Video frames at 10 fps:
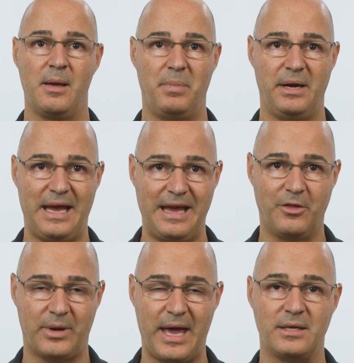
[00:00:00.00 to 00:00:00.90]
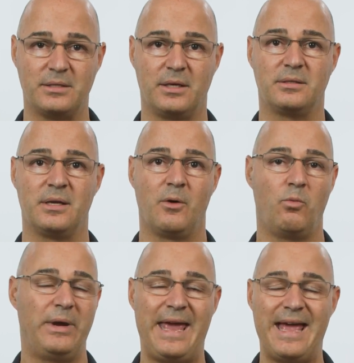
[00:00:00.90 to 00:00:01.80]
But either cases,
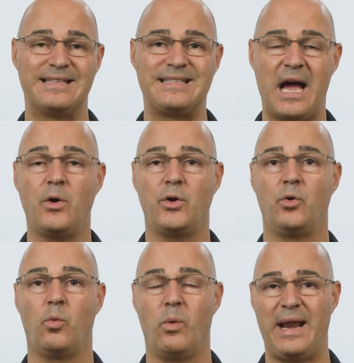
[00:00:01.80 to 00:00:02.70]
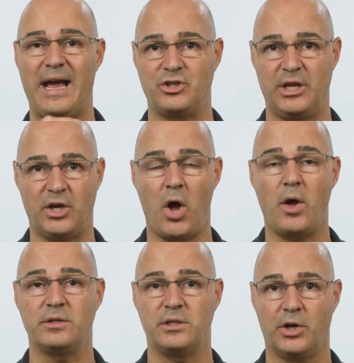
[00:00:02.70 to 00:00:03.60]
we can't tell you what actually
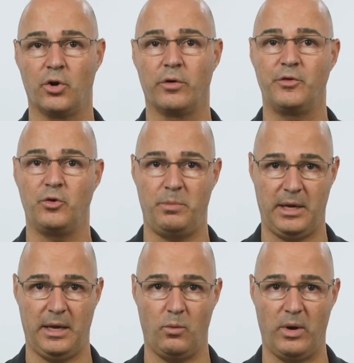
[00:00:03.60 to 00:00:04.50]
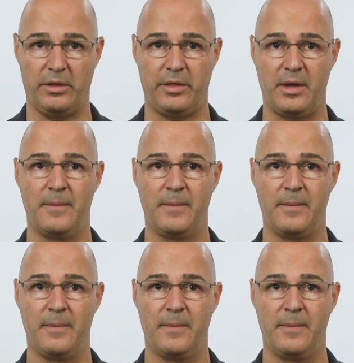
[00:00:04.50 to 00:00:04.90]
caused the curve to begin with.